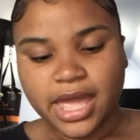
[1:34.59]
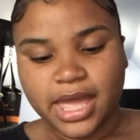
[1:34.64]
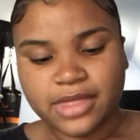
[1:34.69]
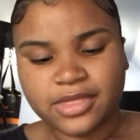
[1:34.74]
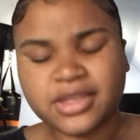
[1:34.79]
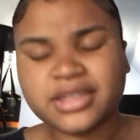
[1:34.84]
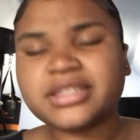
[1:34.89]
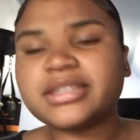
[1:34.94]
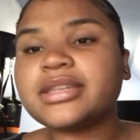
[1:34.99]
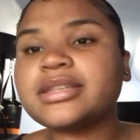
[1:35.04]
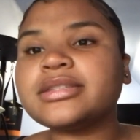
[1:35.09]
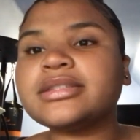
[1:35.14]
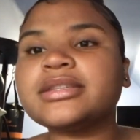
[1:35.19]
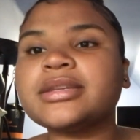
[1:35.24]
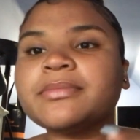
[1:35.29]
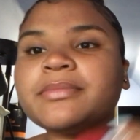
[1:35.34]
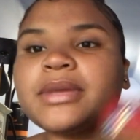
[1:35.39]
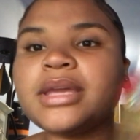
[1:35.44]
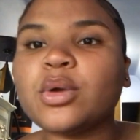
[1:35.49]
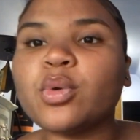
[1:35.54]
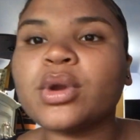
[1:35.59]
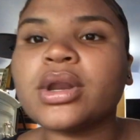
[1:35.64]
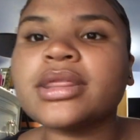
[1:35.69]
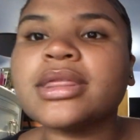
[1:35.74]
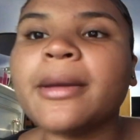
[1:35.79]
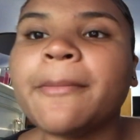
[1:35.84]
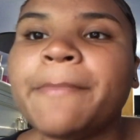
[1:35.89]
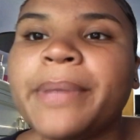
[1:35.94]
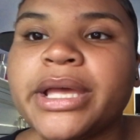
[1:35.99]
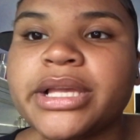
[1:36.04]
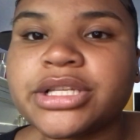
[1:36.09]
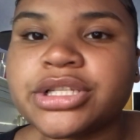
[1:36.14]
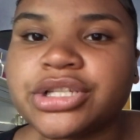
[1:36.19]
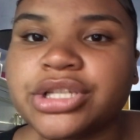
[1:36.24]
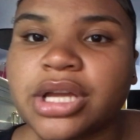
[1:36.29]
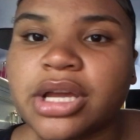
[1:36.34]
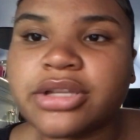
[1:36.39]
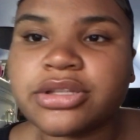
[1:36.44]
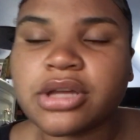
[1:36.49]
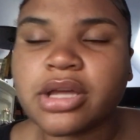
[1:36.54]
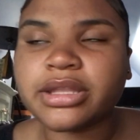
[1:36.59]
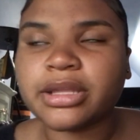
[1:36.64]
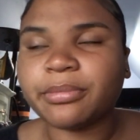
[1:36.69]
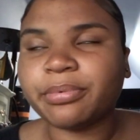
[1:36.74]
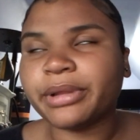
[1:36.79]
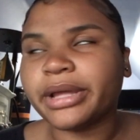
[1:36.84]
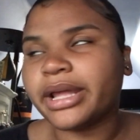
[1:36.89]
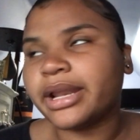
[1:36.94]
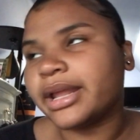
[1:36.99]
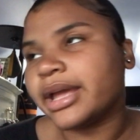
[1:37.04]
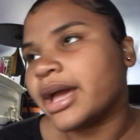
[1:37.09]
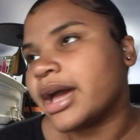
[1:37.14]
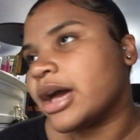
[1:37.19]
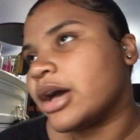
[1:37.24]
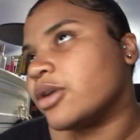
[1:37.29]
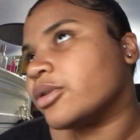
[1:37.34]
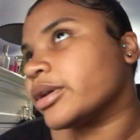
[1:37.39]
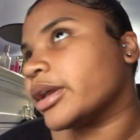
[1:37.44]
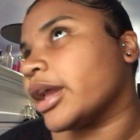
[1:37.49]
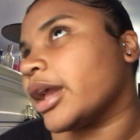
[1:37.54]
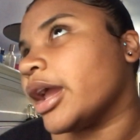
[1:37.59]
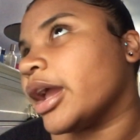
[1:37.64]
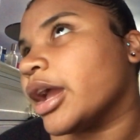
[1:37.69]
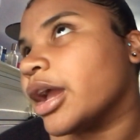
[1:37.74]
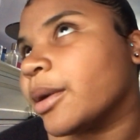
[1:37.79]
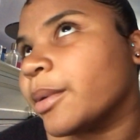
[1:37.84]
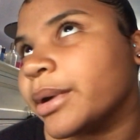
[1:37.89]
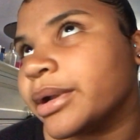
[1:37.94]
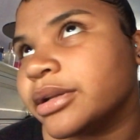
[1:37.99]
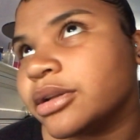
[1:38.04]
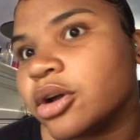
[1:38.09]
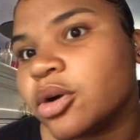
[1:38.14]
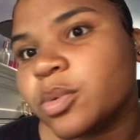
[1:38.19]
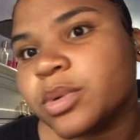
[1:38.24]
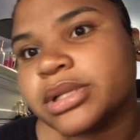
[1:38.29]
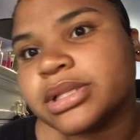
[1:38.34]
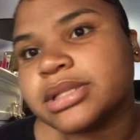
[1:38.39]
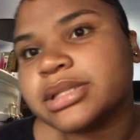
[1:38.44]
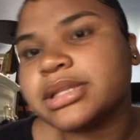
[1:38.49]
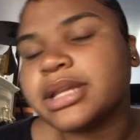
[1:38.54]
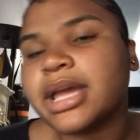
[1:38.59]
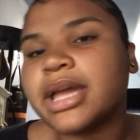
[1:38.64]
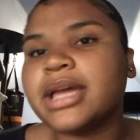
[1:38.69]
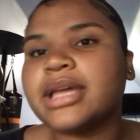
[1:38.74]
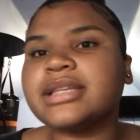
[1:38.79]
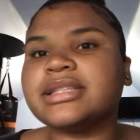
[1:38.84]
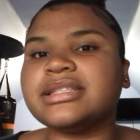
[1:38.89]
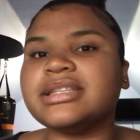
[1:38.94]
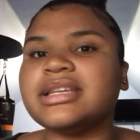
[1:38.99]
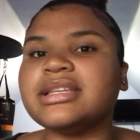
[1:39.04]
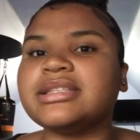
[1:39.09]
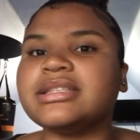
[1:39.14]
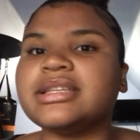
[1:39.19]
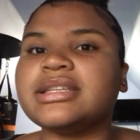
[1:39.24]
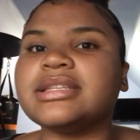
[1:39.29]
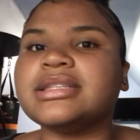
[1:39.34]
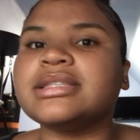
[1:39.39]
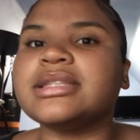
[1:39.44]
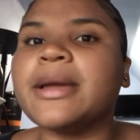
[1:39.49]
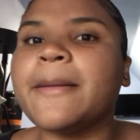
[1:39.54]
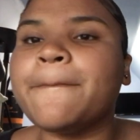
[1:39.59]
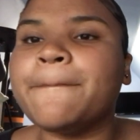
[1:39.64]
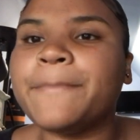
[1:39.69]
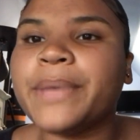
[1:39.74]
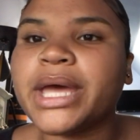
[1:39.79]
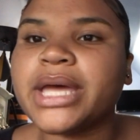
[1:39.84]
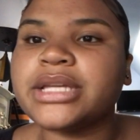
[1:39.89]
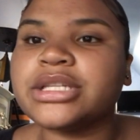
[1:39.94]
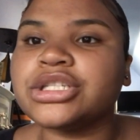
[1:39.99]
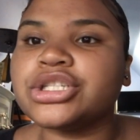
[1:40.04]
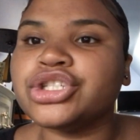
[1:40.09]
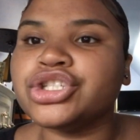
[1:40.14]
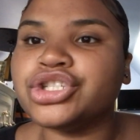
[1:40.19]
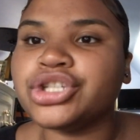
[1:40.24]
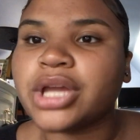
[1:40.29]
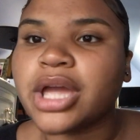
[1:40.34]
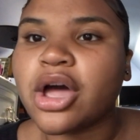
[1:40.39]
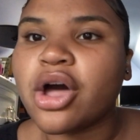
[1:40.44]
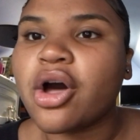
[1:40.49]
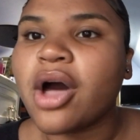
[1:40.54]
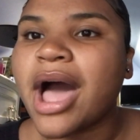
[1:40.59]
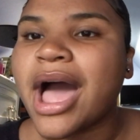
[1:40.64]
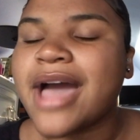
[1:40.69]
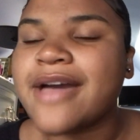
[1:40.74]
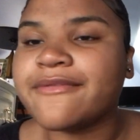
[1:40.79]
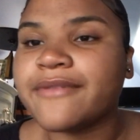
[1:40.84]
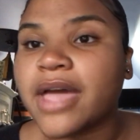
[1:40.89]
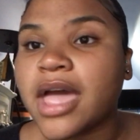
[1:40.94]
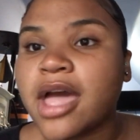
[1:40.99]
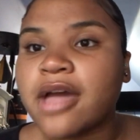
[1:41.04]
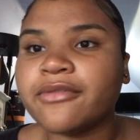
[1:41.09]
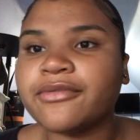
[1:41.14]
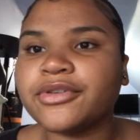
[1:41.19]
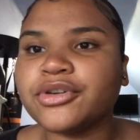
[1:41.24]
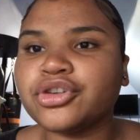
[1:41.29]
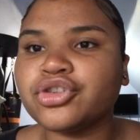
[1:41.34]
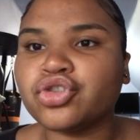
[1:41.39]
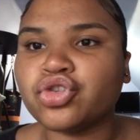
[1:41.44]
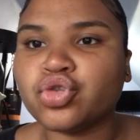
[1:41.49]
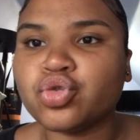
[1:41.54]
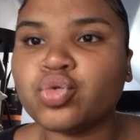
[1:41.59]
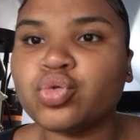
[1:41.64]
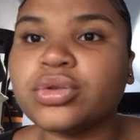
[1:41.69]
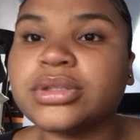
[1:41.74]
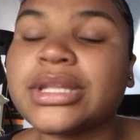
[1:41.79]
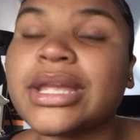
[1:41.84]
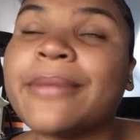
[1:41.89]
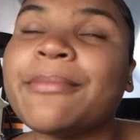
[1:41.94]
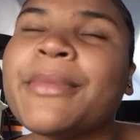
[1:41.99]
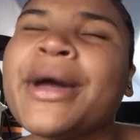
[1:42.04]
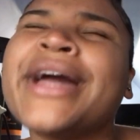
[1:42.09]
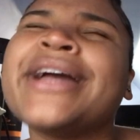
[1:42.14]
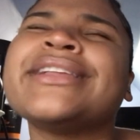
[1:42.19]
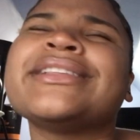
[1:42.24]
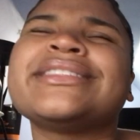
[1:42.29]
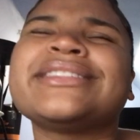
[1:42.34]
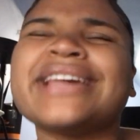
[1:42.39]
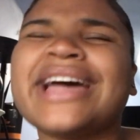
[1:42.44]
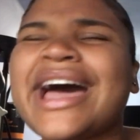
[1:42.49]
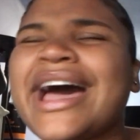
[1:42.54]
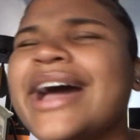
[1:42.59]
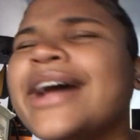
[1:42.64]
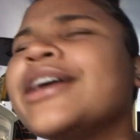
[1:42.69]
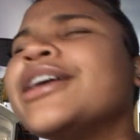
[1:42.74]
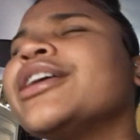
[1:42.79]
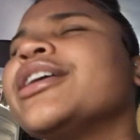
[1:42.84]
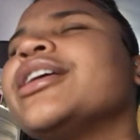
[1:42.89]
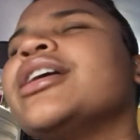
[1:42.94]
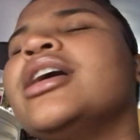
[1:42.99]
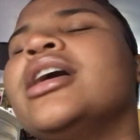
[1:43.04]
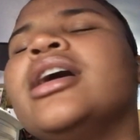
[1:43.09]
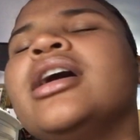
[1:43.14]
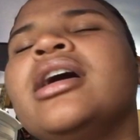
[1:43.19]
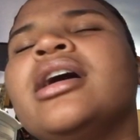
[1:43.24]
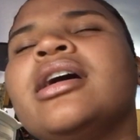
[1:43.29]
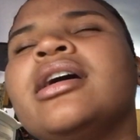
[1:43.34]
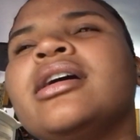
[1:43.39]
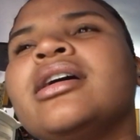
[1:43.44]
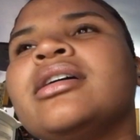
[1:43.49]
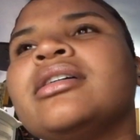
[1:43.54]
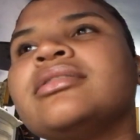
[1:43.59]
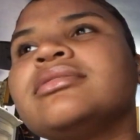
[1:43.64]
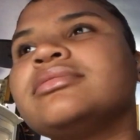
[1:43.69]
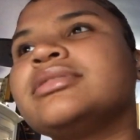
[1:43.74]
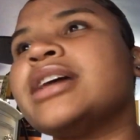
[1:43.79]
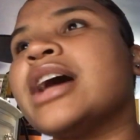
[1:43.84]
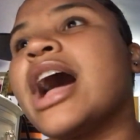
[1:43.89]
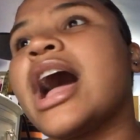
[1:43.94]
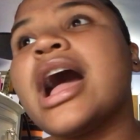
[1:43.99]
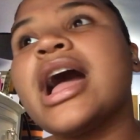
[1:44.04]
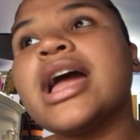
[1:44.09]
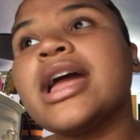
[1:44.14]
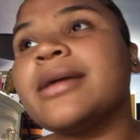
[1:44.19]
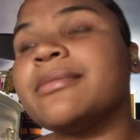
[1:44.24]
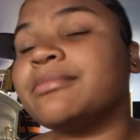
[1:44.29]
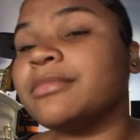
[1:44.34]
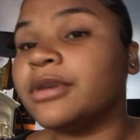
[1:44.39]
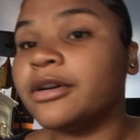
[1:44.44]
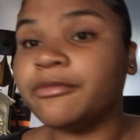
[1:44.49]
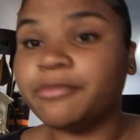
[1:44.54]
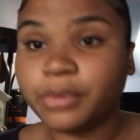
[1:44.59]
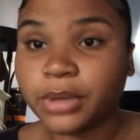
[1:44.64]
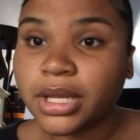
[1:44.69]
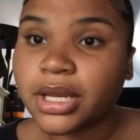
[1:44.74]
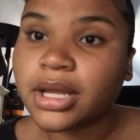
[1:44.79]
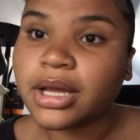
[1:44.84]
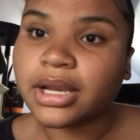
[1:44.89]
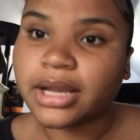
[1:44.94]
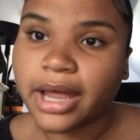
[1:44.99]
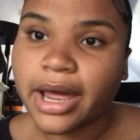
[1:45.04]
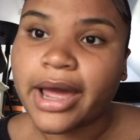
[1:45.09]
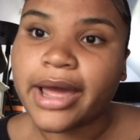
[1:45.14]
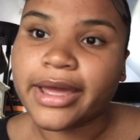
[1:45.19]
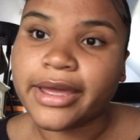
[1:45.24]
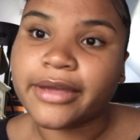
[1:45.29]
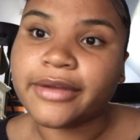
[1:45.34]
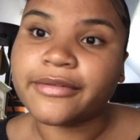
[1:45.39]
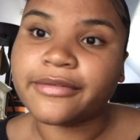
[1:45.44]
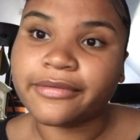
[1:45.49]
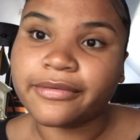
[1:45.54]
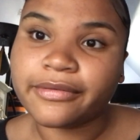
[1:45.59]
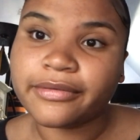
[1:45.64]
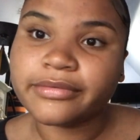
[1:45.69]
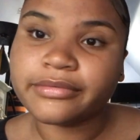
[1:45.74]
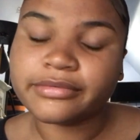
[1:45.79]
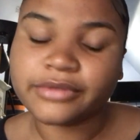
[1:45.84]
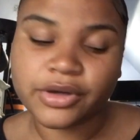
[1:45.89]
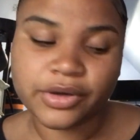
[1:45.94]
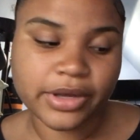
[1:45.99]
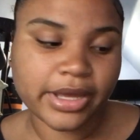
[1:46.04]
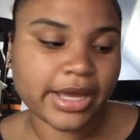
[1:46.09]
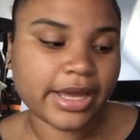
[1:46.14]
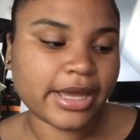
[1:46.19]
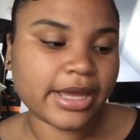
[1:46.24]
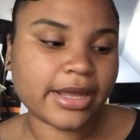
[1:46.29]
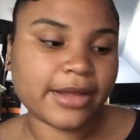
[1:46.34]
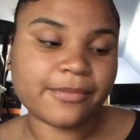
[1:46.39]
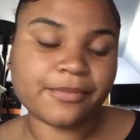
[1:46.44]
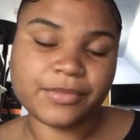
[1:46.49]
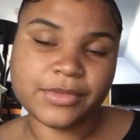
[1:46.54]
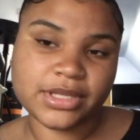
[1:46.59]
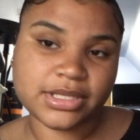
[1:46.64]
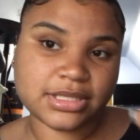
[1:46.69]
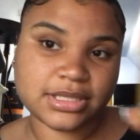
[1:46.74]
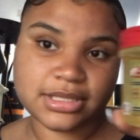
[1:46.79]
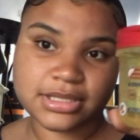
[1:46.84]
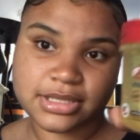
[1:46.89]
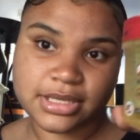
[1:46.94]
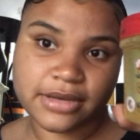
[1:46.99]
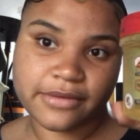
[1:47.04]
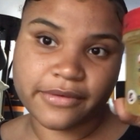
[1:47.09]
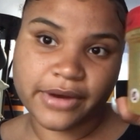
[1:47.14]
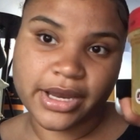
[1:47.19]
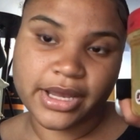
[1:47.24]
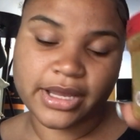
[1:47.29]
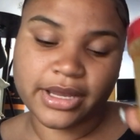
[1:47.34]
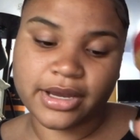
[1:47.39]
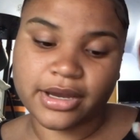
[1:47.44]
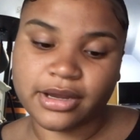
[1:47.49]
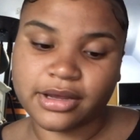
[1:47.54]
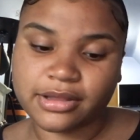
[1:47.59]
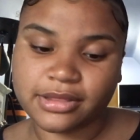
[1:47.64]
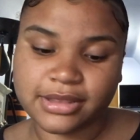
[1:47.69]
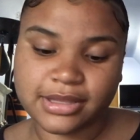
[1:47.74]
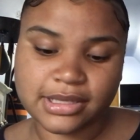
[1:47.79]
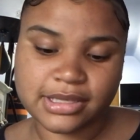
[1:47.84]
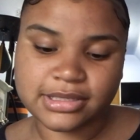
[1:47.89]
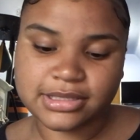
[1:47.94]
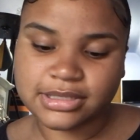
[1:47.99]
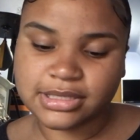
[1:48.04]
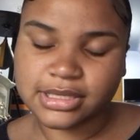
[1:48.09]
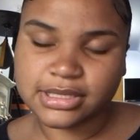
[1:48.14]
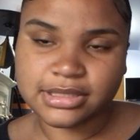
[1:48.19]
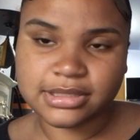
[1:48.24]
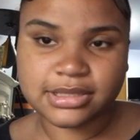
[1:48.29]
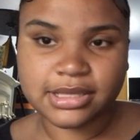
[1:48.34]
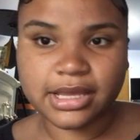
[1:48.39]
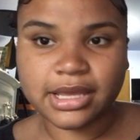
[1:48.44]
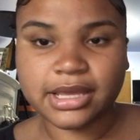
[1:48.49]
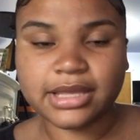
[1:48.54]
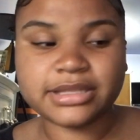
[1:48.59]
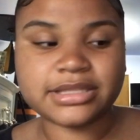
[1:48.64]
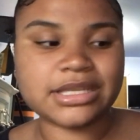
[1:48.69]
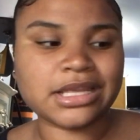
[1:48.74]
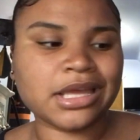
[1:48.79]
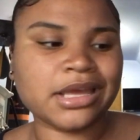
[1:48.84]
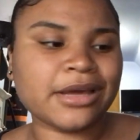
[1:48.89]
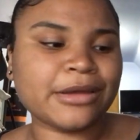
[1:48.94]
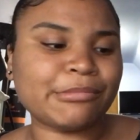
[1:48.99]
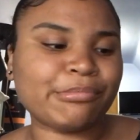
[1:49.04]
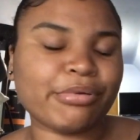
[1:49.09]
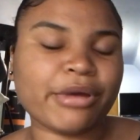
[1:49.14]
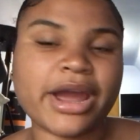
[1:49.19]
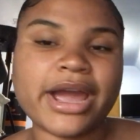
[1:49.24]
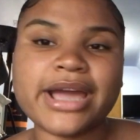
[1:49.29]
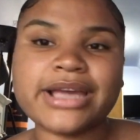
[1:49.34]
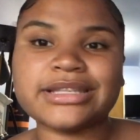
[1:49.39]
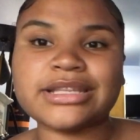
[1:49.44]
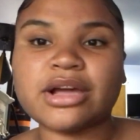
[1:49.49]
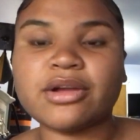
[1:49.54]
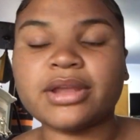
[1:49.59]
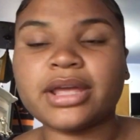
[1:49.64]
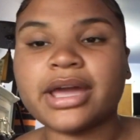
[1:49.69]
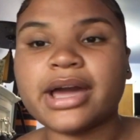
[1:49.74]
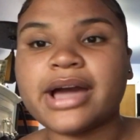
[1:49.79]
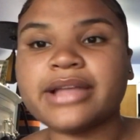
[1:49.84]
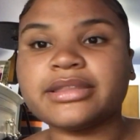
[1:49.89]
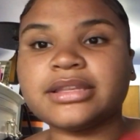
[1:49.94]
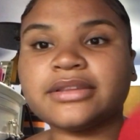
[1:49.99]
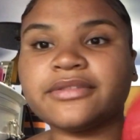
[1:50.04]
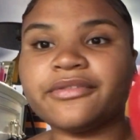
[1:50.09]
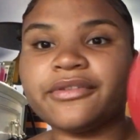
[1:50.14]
This is, to me, one of the best gels on the planet. I don't care what no one says. This is the best gel I've ever used in my entire time of being alive. Okay, this is it right here. This is it. It's a good price. I only got this